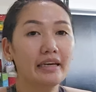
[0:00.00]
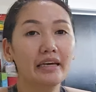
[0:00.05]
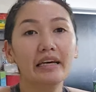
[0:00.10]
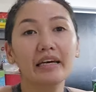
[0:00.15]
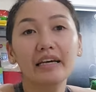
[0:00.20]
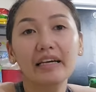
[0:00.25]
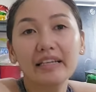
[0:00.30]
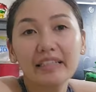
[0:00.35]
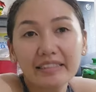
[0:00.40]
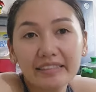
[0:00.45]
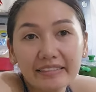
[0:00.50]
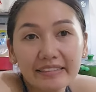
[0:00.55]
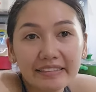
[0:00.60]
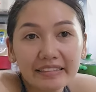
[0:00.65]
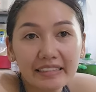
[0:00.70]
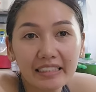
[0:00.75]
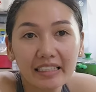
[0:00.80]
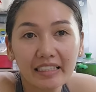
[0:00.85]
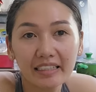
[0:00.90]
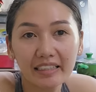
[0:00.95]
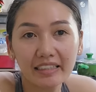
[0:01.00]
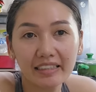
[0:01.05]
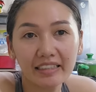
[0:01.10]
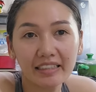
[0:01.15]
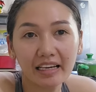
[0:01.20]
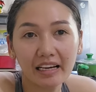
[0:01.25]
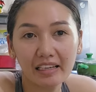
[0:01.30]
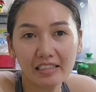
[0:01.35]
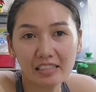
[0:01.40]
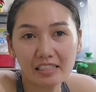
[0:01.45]
And
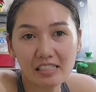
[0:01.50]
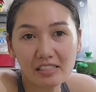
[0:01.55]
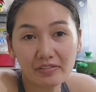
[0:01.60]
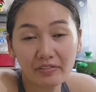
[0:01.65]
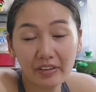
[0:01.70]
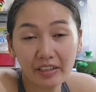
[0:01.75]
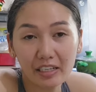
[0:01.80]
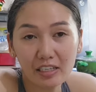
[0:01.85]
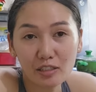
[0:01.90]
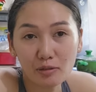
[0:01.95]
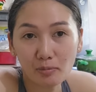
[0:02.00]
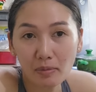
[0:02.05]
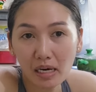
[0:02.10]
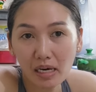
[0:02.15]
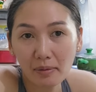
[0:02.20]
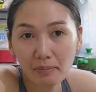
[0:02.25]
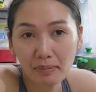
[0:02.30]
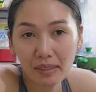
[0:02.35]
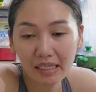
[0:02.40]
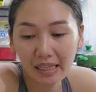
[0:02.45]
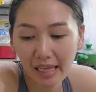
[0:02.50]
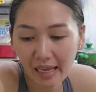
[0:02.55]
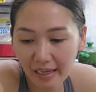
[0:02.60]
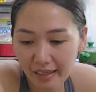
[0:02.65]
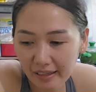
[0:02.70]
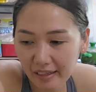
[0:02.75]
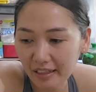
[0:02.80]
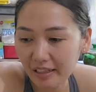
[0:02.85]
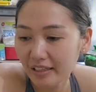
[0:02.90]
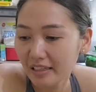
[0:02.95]
I just finished my
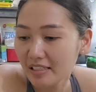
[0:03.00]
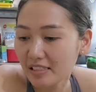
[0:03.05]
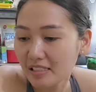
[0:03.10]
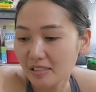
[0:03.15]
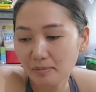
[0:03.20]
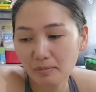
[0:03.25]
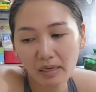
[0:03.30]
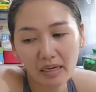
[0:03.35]
Pilates,